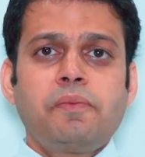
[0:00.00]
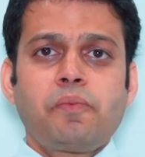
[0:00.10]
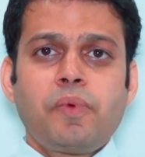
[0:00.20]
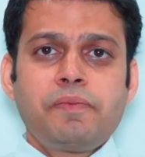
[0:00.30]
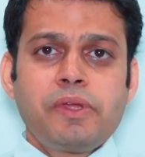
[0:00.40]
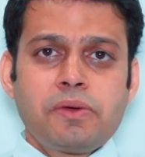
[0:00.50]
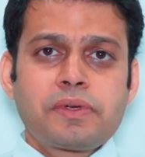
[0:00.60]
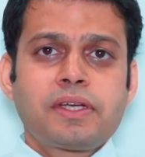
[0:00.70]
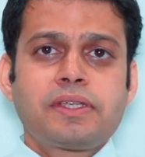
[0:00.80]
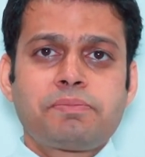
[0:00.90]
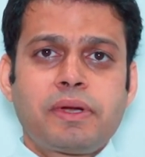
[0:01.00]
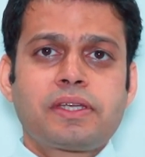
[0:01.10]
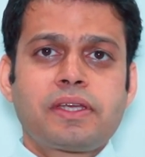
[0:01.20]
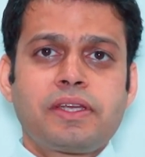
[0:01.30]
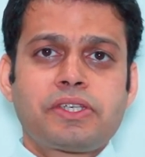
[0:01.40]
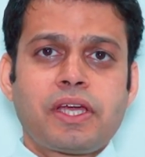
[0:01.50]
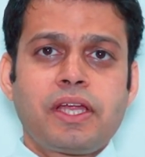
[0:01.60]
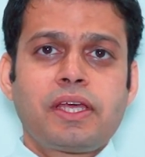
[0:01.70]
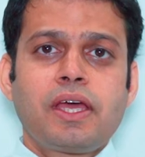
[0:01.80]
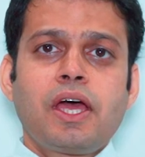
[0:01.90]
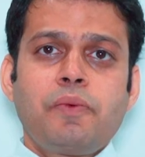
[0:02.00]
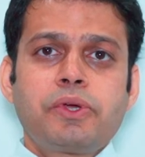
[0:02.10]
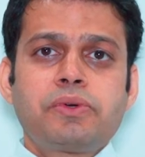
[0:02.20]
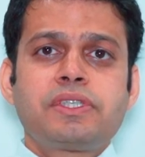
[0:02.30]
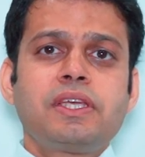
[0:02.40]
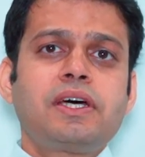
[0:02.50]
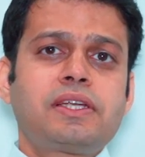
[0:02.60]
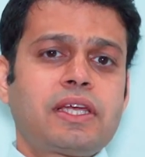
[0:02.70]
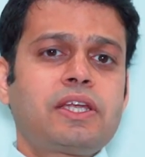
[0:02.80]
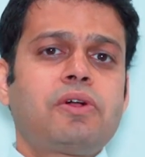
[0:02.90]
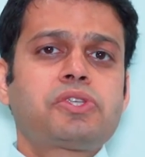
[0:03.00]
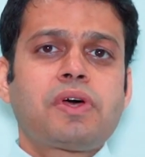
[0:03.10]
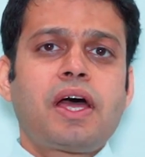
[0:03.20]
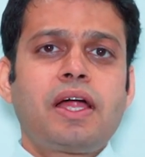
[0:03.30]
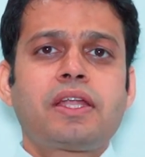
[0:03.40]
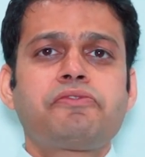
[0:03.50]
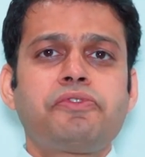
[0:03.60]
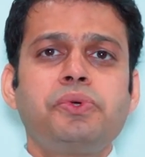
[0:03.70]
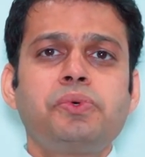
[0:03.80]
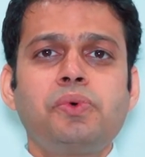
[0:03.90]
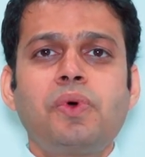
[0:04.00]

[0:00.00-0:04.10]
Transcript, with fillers: when we looked at this particular child, we could see that child also had a few